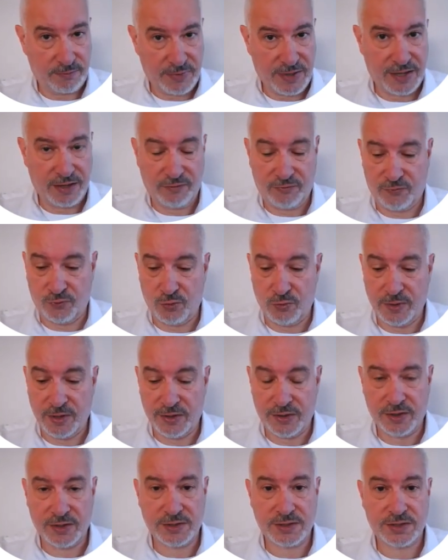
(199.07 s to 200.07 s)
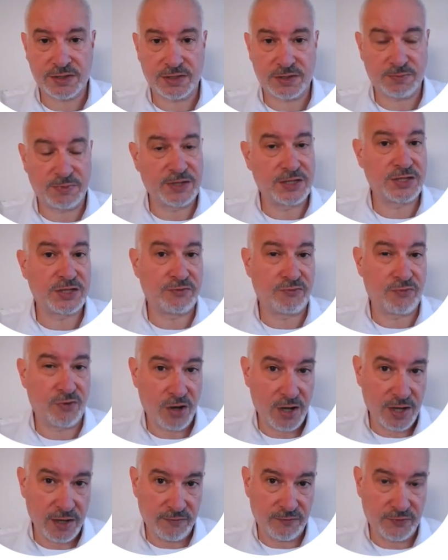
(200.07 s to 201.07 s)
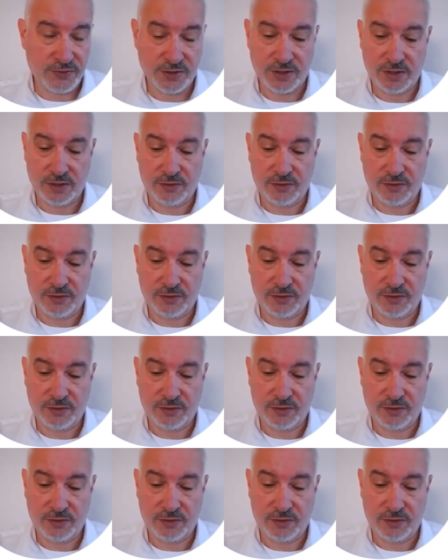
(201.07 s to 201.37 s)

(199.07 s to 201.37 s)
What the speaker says: power formula that has been derived